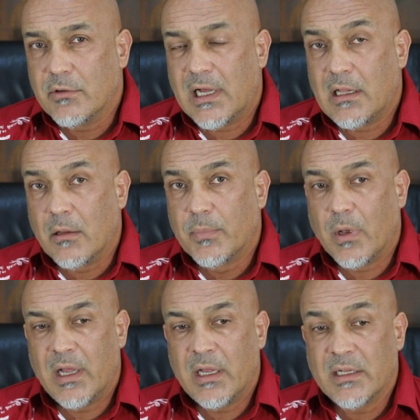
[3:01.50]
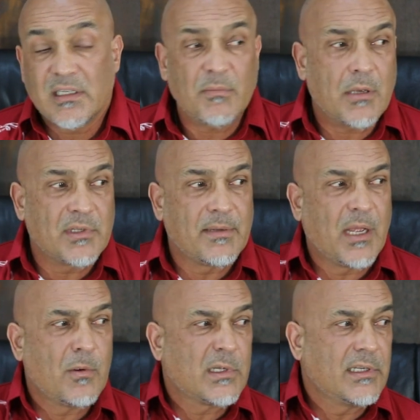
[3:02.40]
to help, and sometimes the
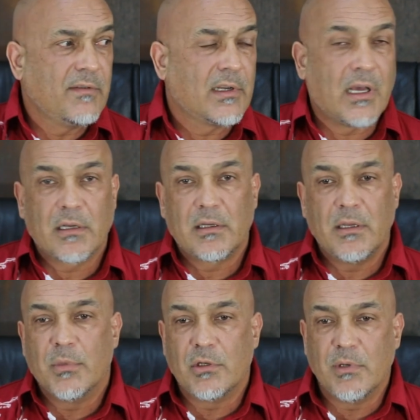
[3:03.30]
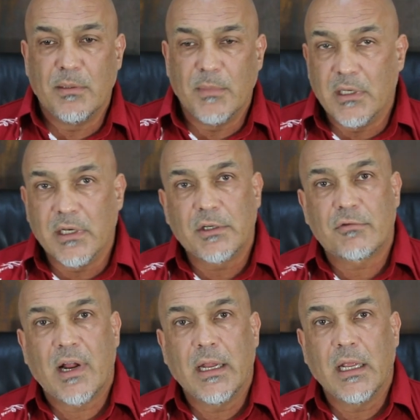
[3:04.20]
baby was even like in between me
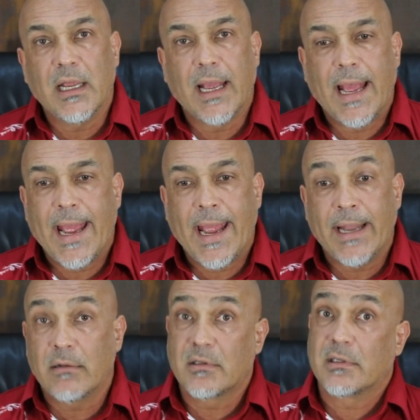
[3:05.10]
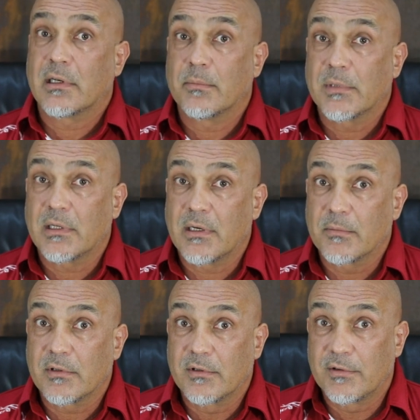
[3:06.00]
training and
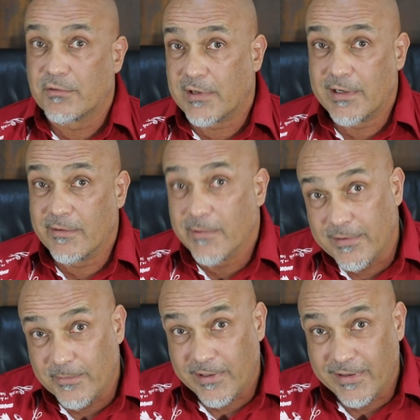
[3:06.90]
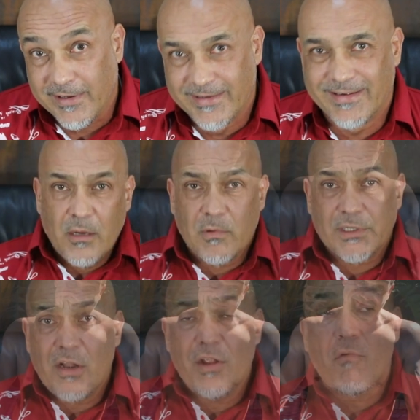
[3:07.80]
sometimes training with me. It was only